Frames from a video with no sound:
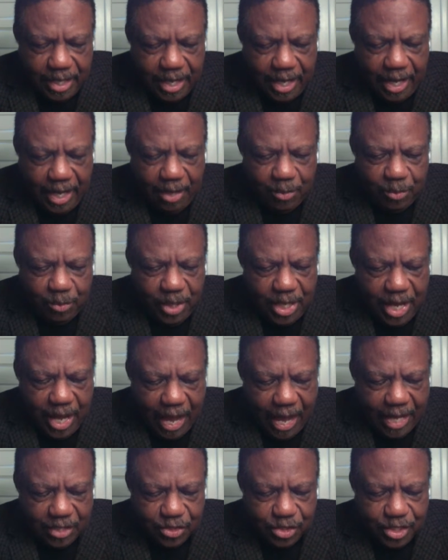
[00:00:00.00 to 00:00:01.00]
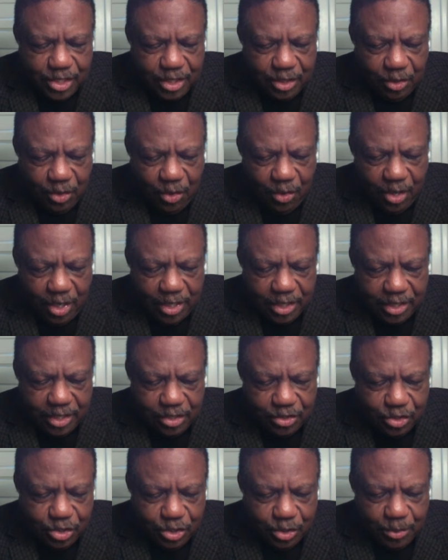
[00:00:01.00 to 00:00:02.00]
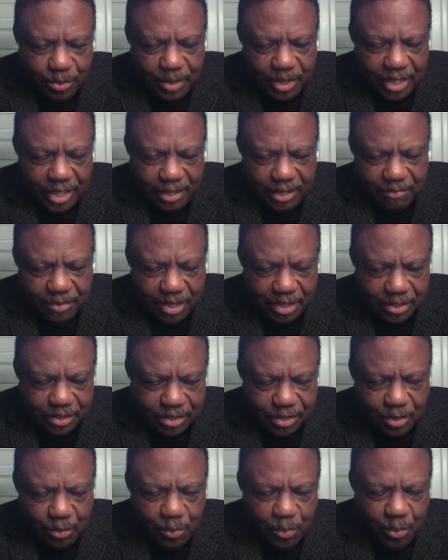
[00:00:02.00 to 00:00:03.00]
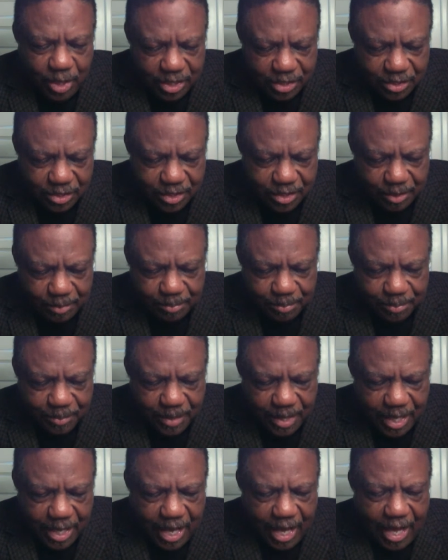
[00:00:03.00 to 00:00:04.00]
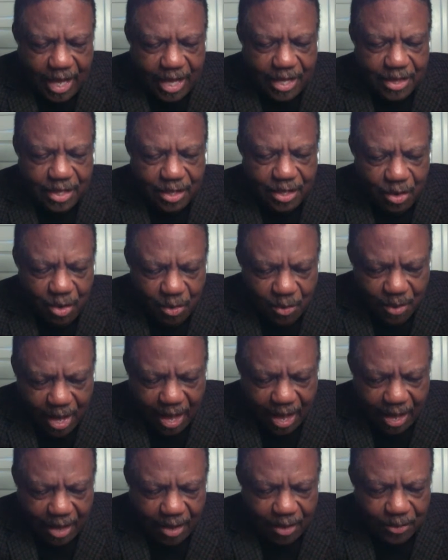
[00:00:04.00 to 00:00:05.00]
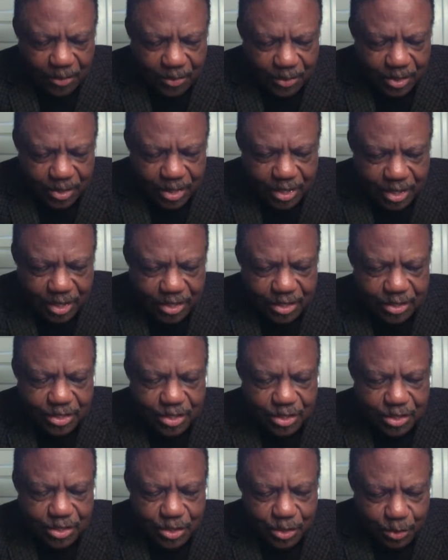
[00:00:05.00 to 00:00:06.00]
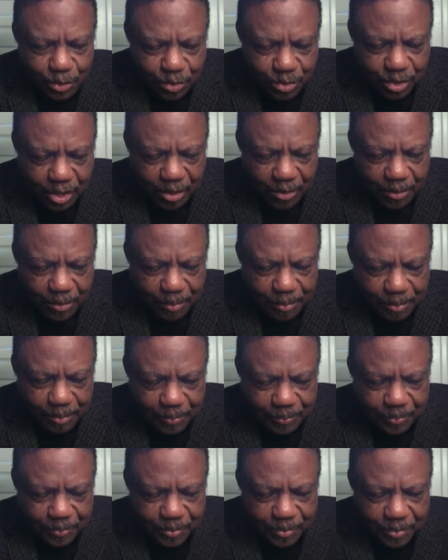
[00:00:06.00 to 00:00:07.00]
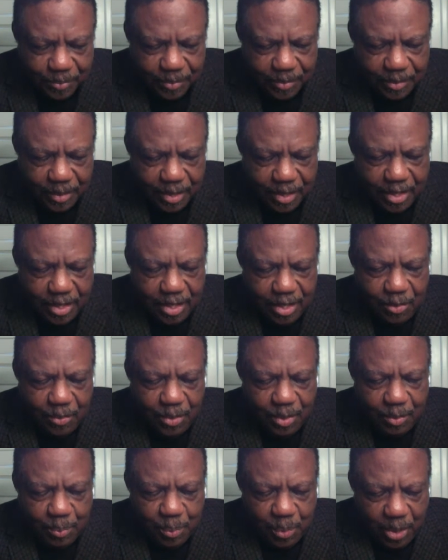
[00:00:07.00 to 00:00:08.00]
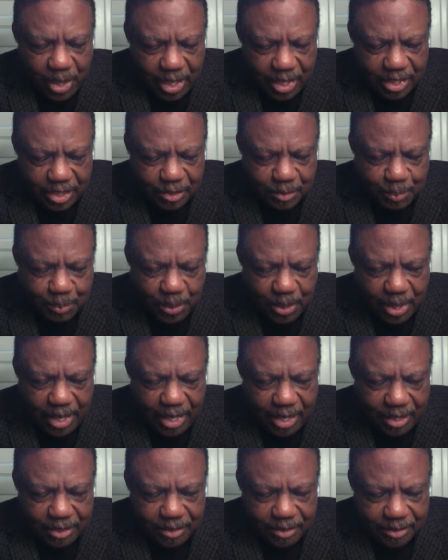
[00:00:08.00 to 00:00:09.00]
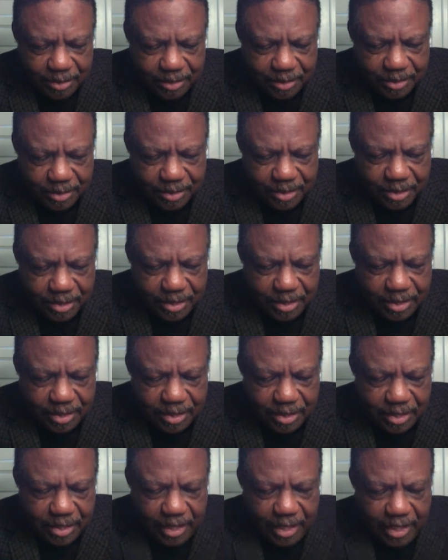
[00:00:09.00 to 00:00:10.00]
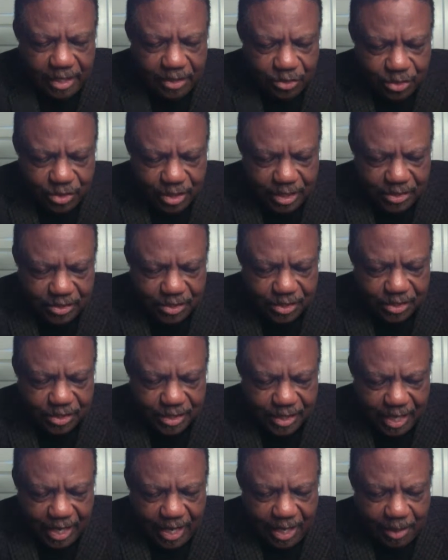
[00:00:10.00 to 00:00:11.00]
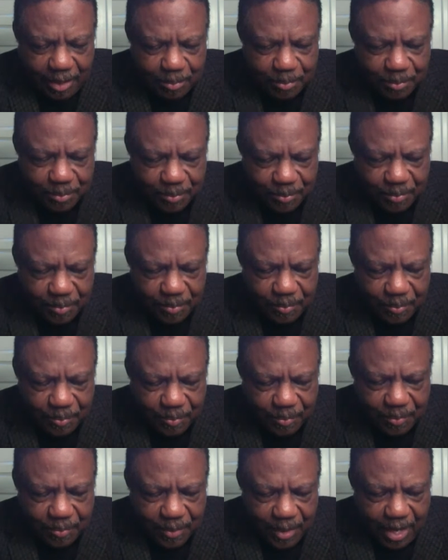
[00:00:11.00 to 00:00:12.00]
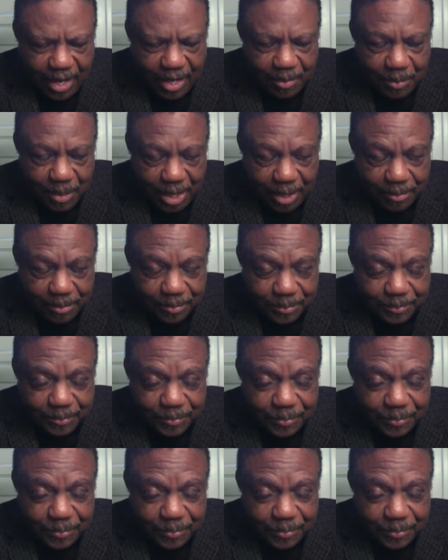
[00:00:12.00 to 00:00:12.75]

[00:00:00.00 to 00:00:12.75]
And we ask, dear Lord, that you will give us the wisdom and the know how to do so. We pray this prayer in Jesus' name. Amen.